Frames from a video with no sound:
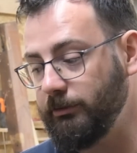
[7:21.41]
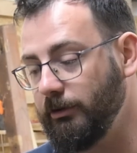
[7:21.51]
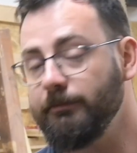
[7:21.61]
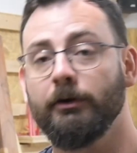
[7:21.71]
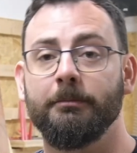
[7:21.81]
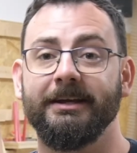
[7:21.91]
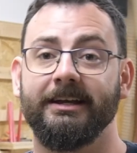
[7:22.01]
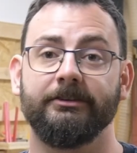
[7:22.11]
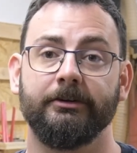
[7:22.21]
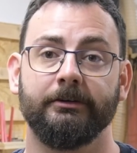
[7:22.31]
which if you're a
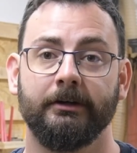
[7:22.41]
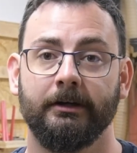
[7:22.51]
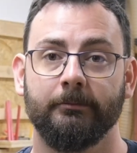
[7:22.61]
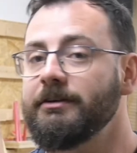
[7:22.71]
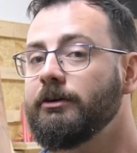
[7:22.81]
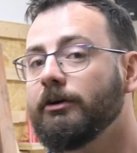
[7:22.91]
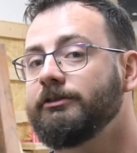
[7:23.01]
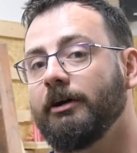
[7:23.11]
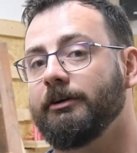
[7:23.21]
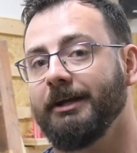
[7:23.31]
beginner, you haven't
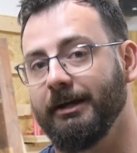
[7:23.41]
got there